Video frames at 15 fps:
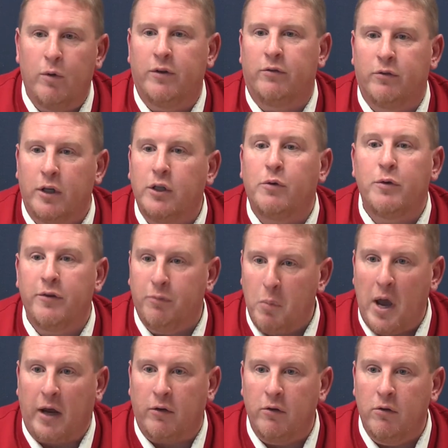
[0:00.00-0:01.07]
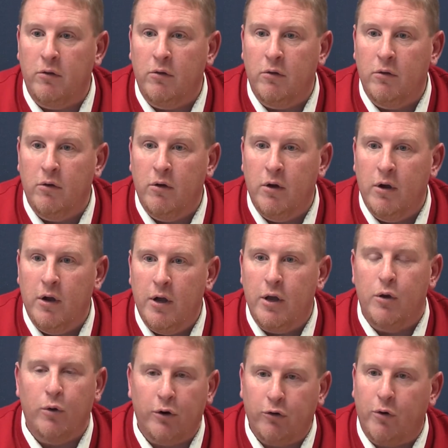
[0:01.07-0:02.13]
with such respect.
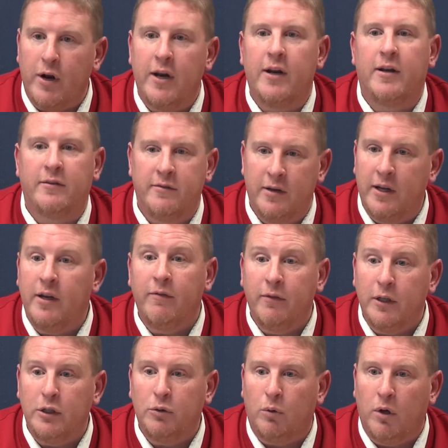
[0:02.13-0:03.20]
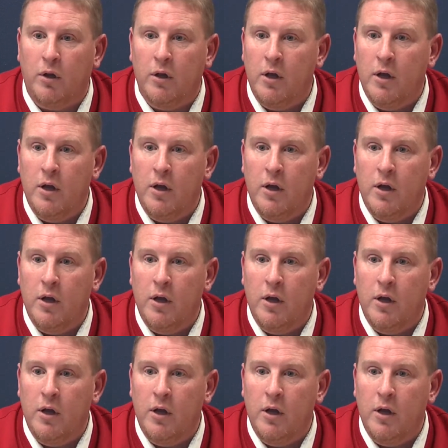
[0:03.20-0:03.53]
You are treated as an individual.